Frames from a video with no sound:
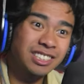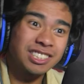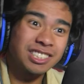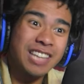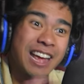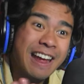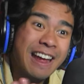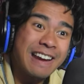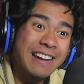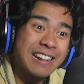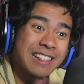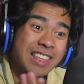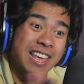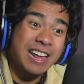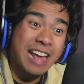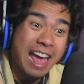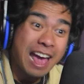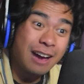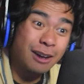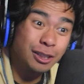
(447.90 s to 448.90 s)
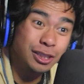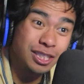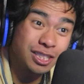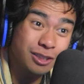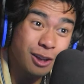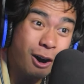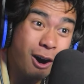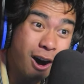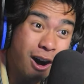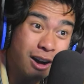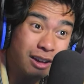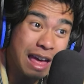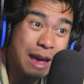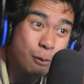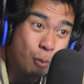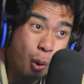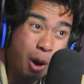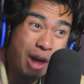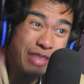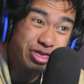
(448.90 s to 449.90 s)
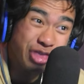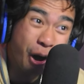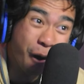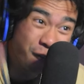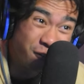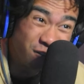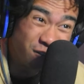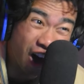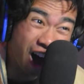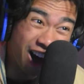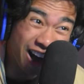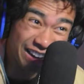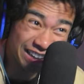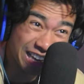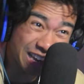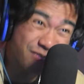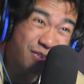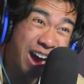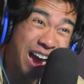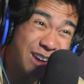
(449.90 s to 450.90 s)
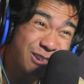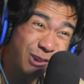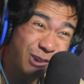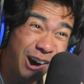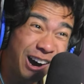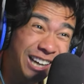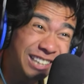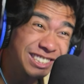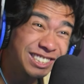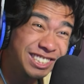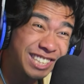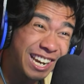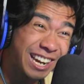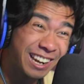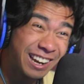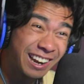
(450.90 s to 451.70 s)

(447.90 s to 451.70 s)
say anything else, dog. Like, what the fuck am I watching?